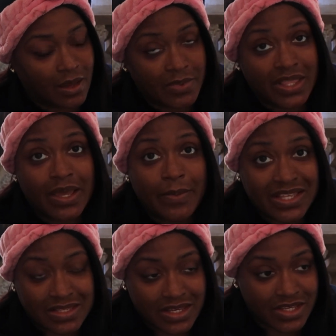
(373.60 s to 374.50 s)
I'm gonna let
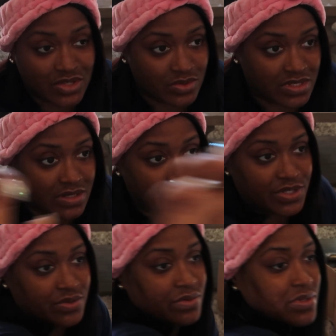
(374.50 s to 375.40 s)
my son use some
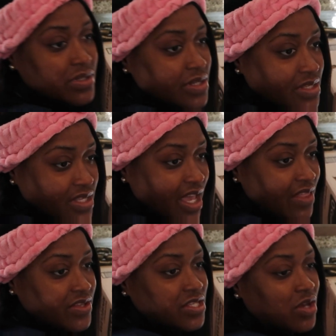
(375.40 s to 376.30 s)
too. Let's see
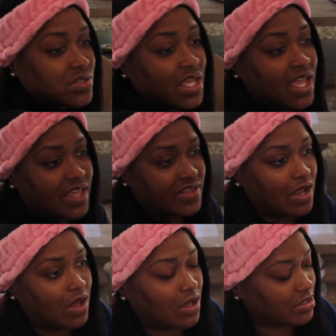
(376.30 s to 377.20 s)
how this goes. And
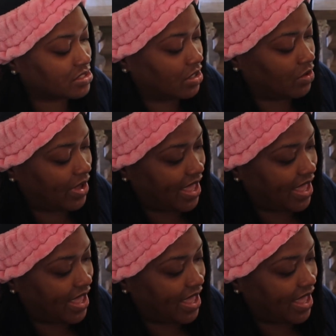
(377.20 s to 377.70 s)
then I also